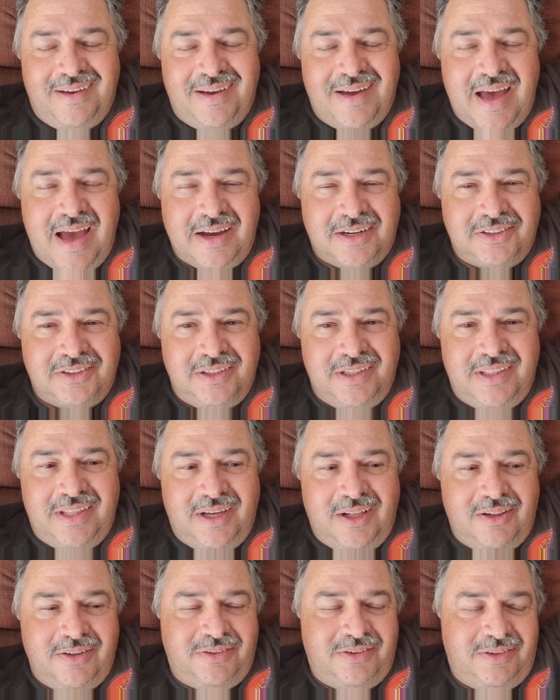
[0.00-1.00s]
Actually,
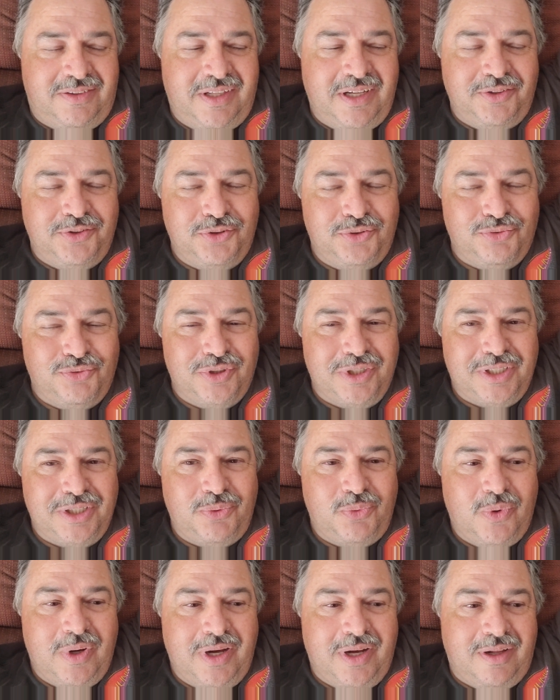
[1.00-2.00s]
they'll do really
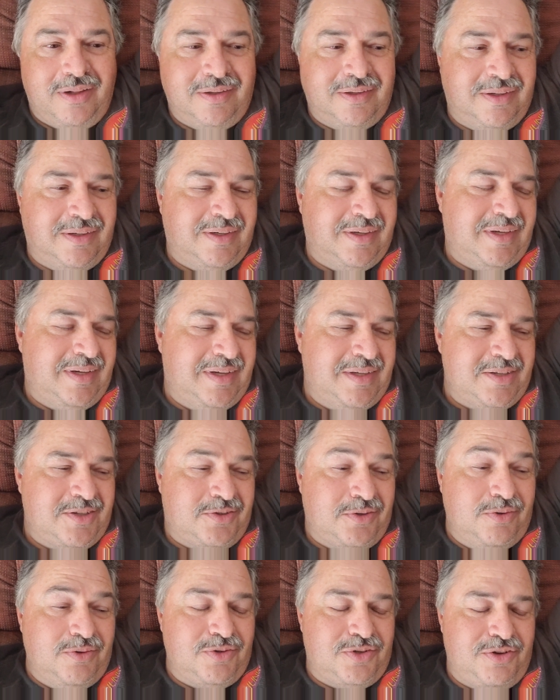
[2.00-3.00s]
well. As
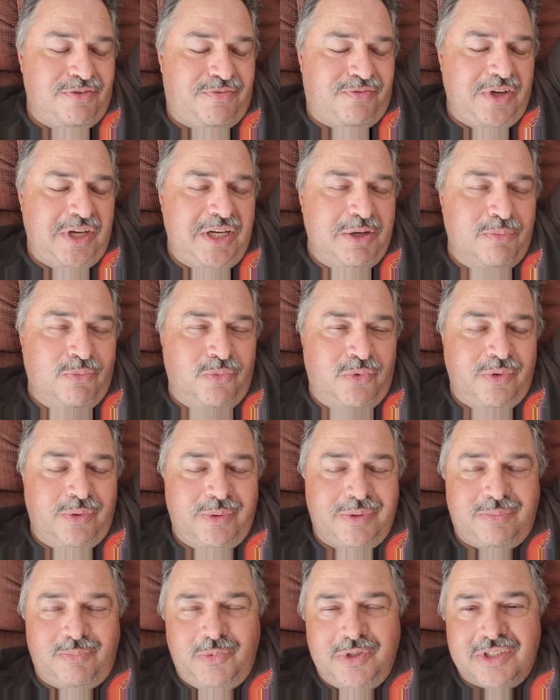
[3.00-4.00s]
soon as you feed them
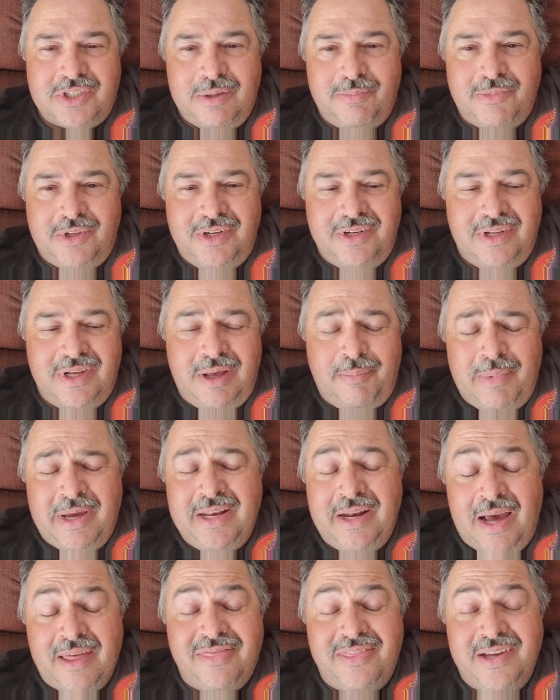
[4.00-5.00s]
with something, I
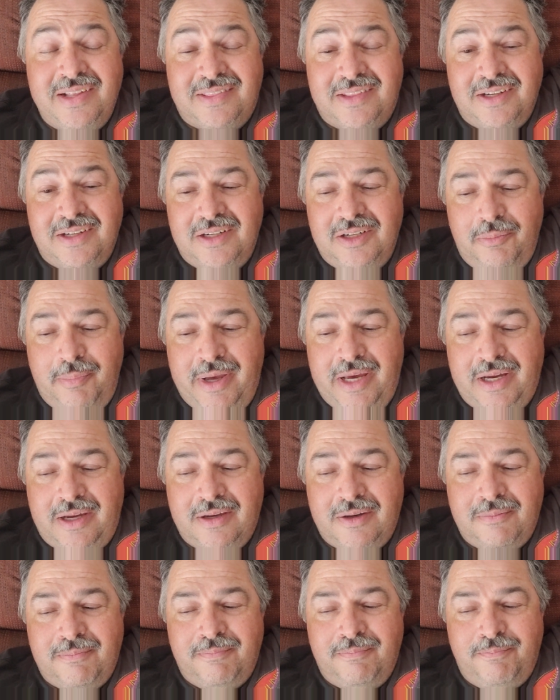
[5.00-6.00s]
mean, I think that
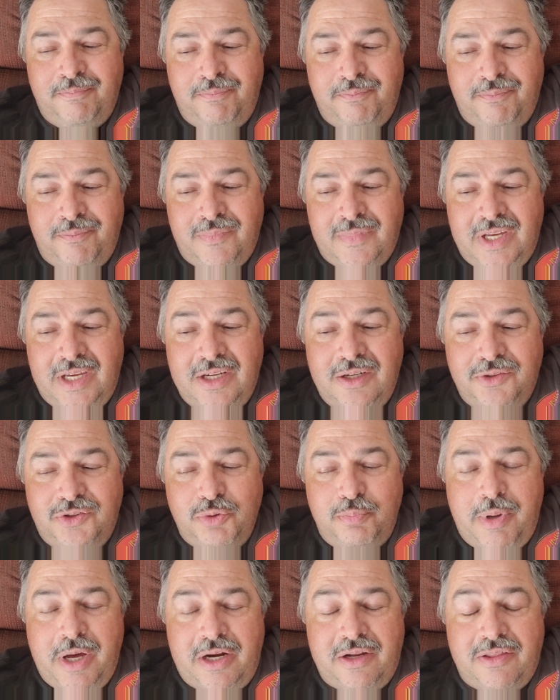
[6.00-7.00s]
it'll do
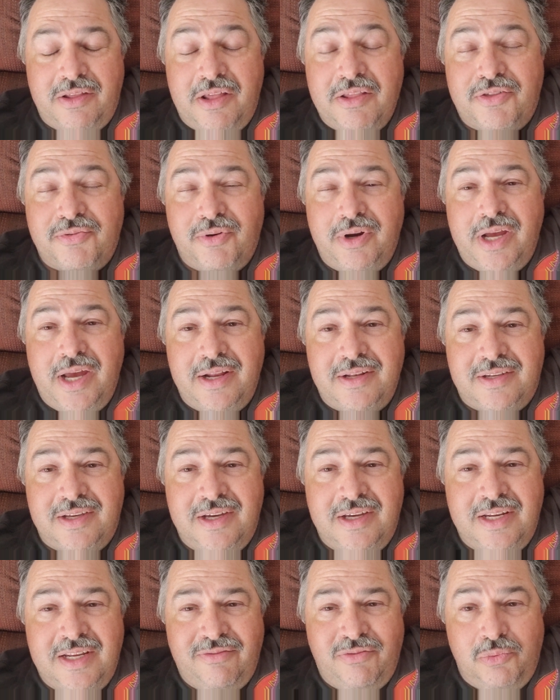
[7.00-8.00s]
better than
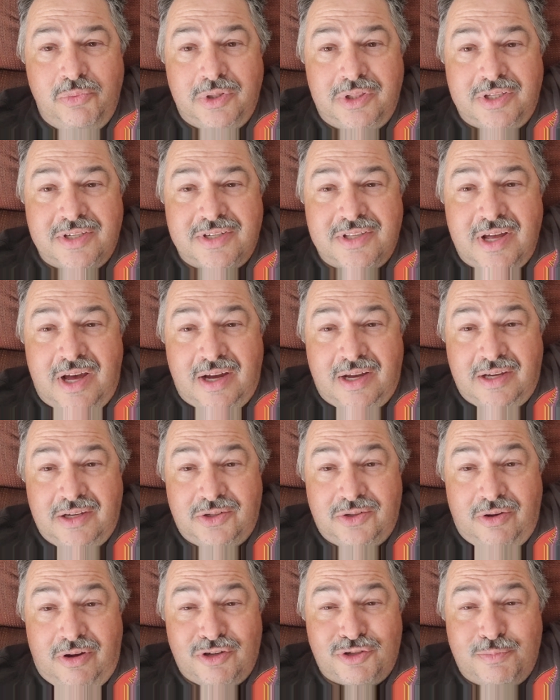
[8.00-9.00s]
318 even with the stock
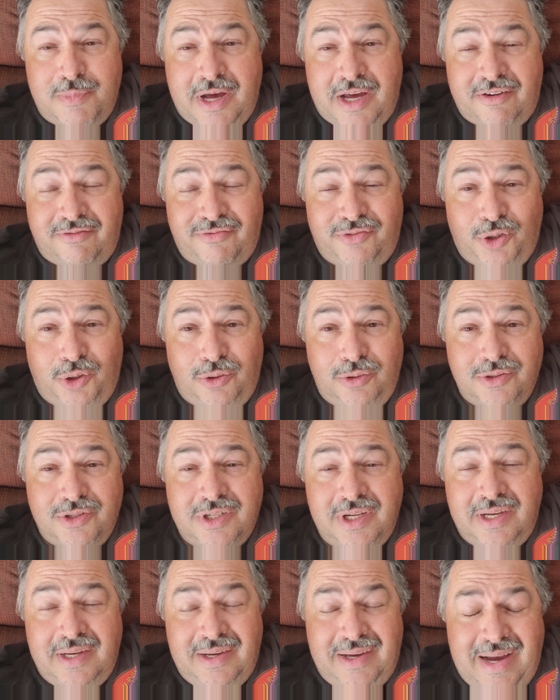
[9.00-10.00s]
exhaust manifolds
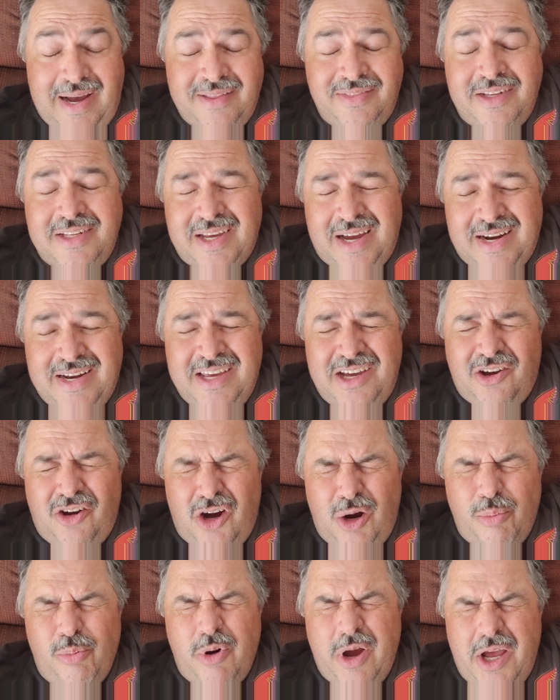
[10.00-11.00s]
and the tiny
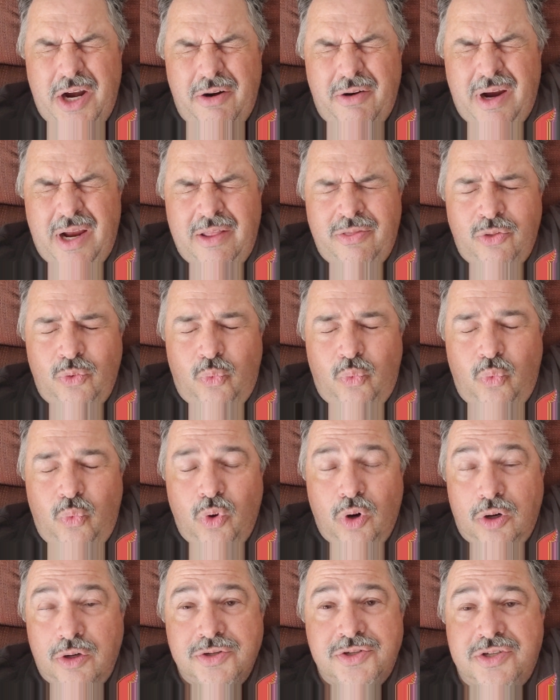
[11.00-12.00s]
carburetor and the
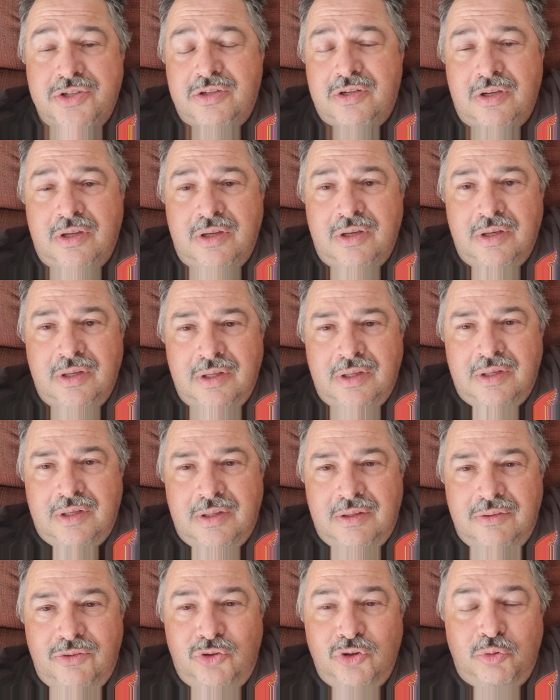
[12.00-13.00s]
worst
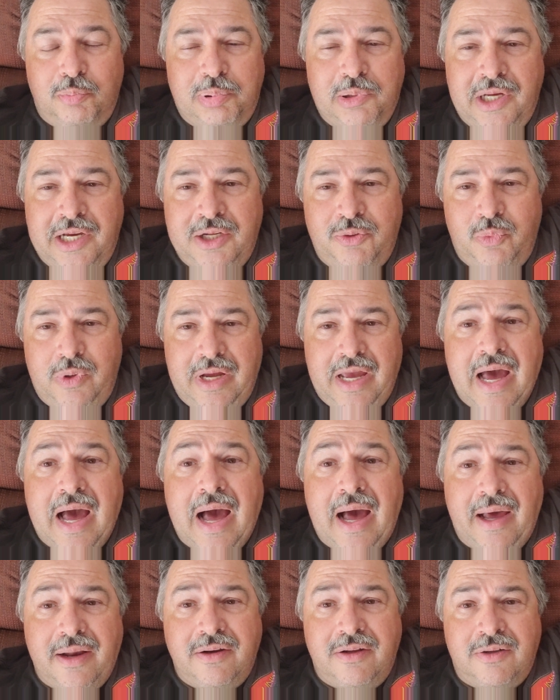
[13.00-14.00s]
dual plane we
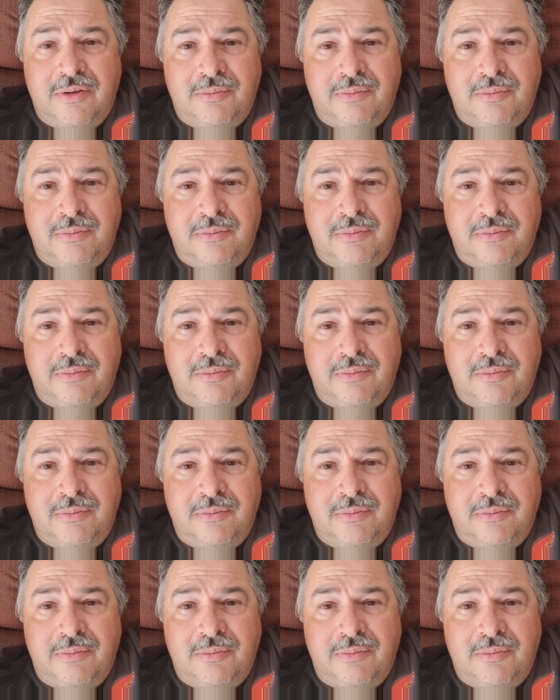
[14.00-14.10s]
got.